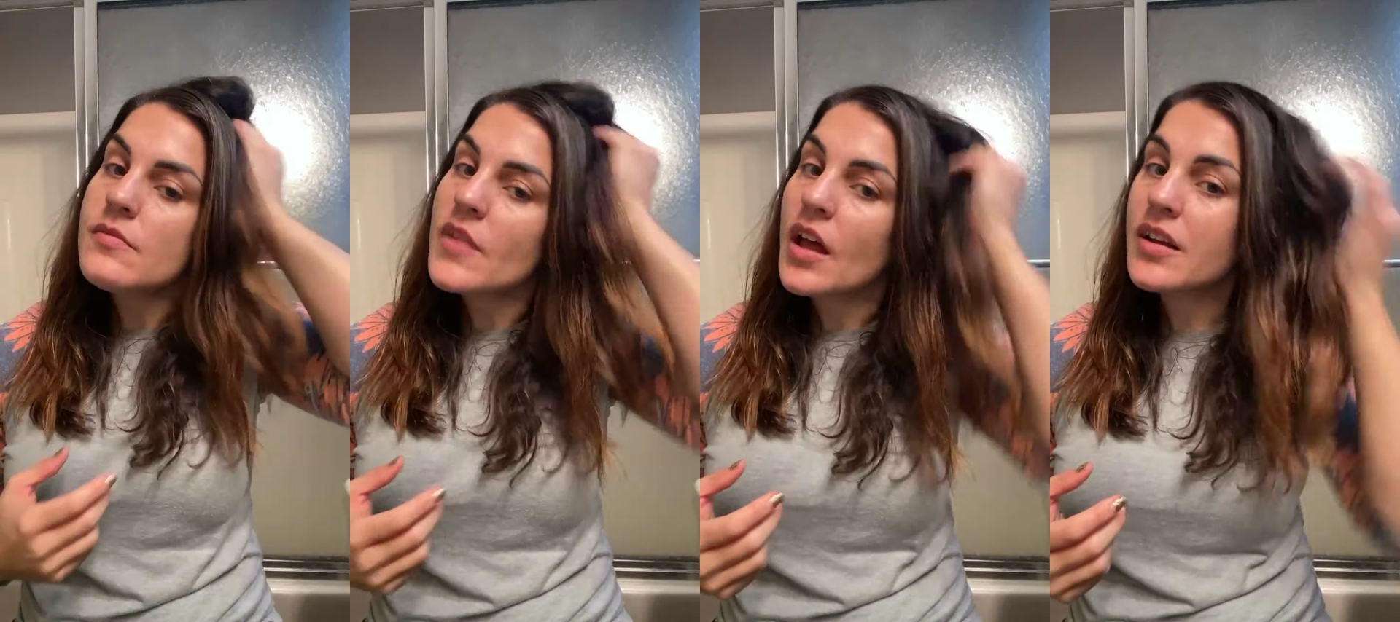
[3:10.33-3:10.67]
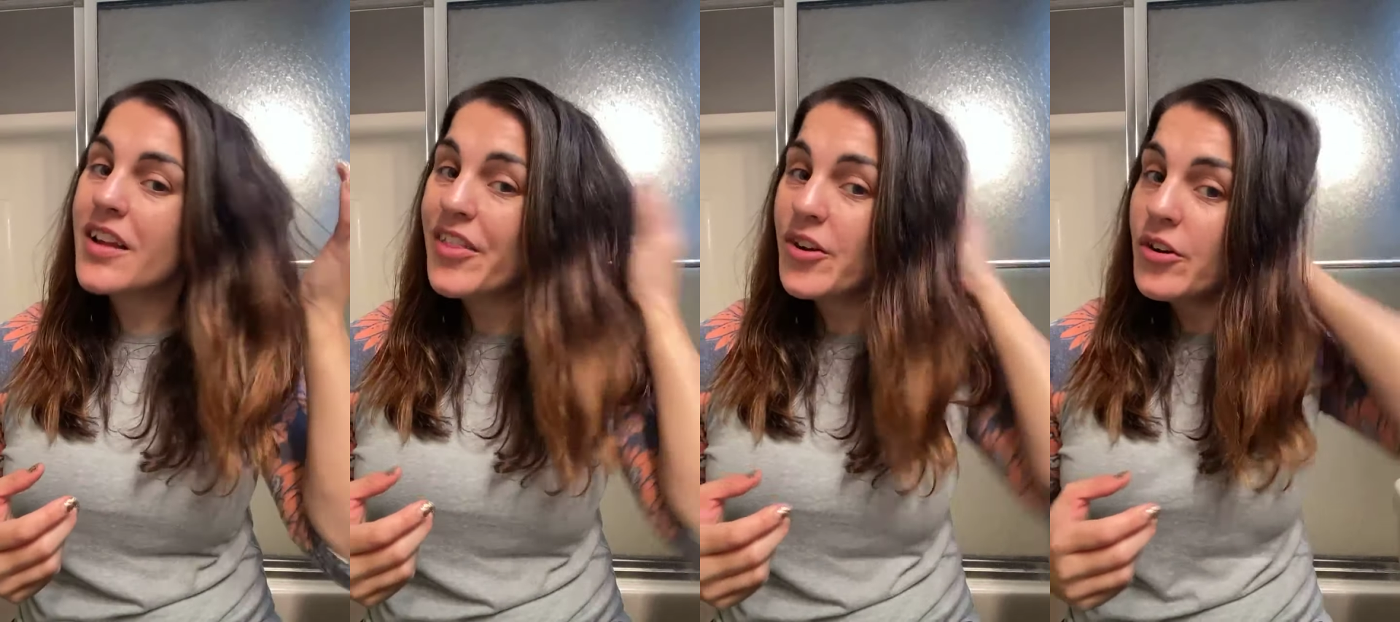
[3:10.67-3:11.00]

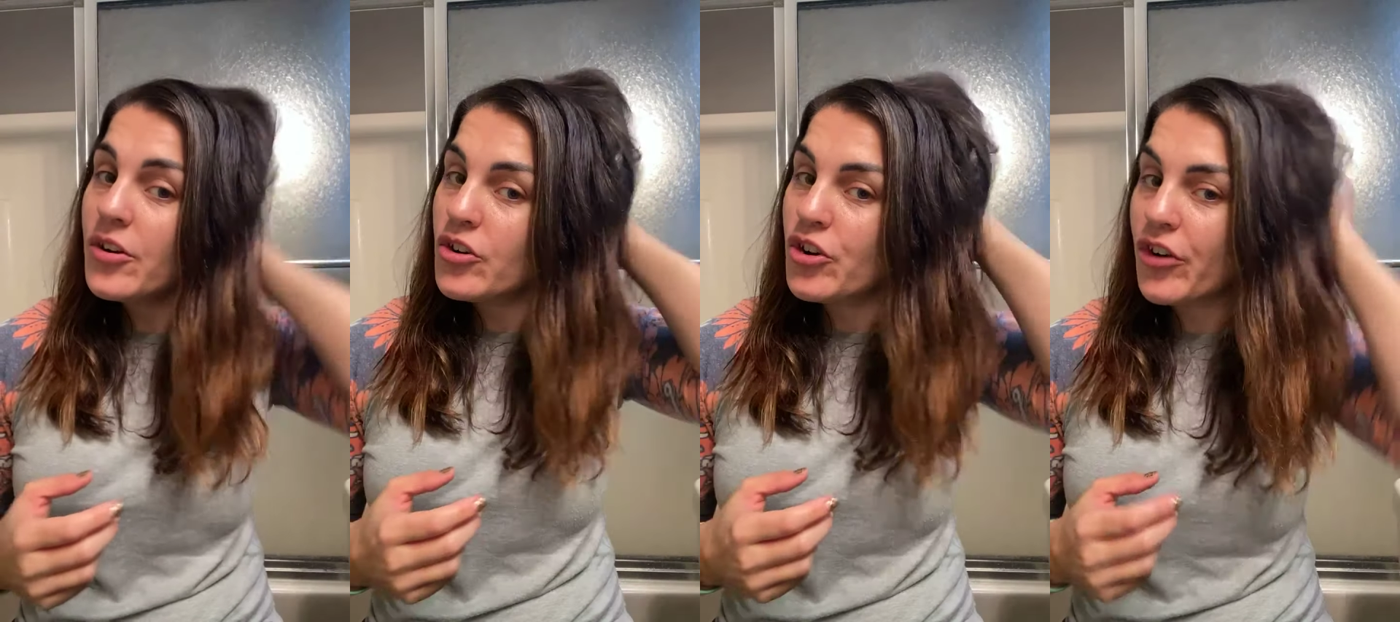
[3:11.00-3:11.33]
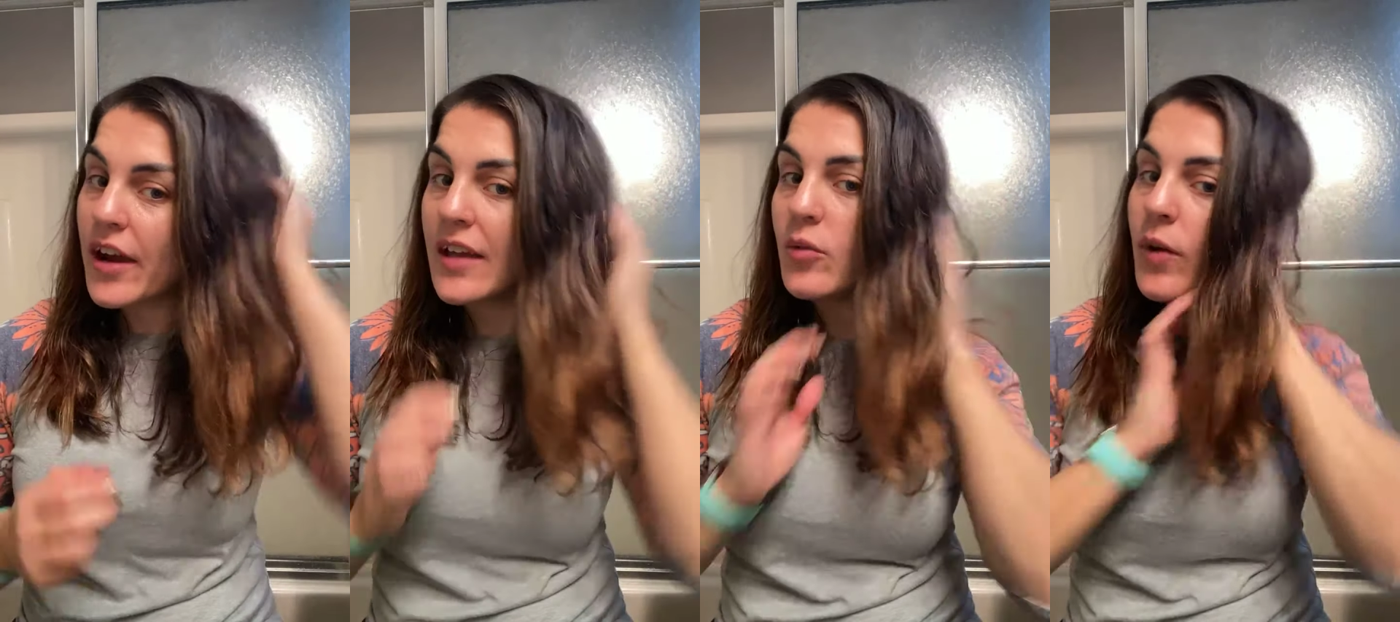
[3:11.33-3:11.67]
Another
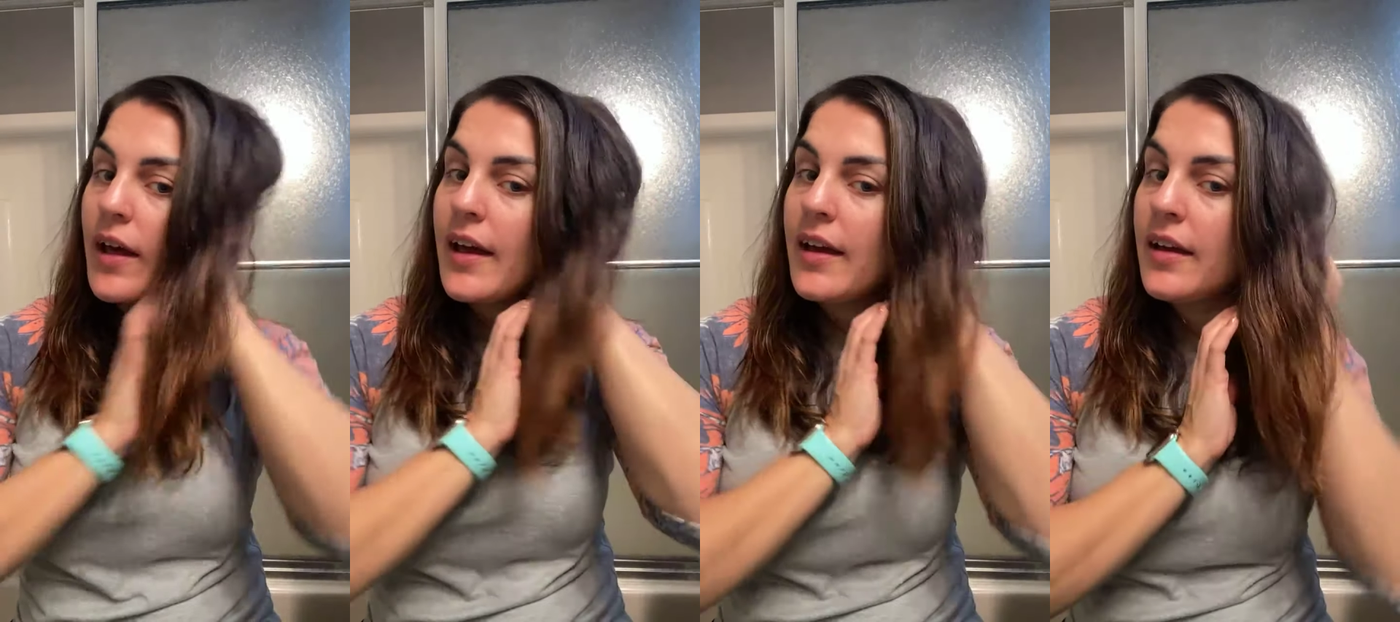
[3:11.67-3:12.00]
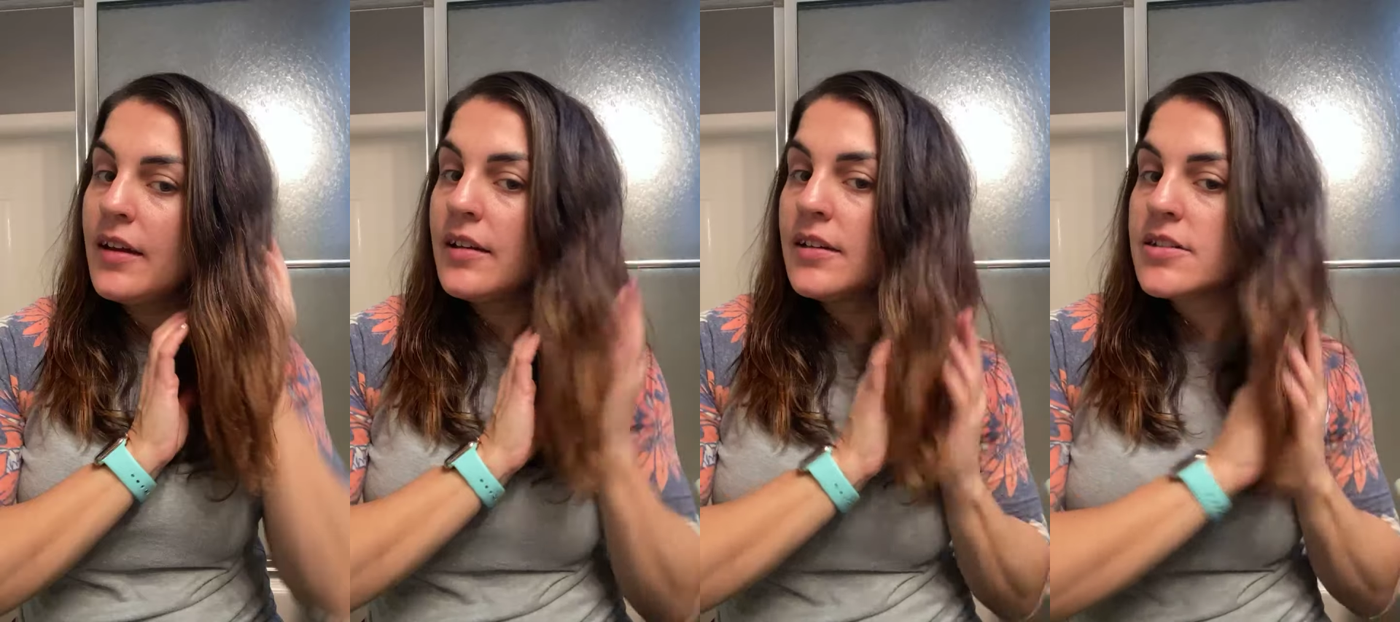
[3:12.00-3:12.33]
great way
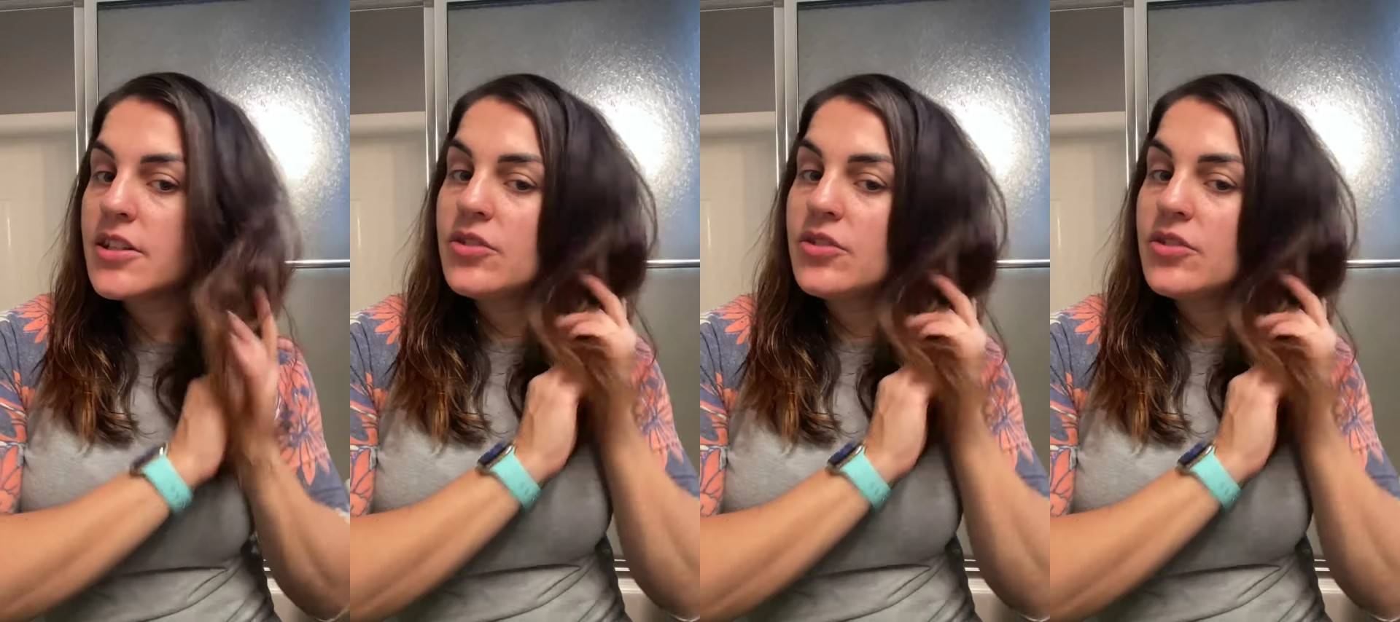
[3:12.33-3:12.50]
to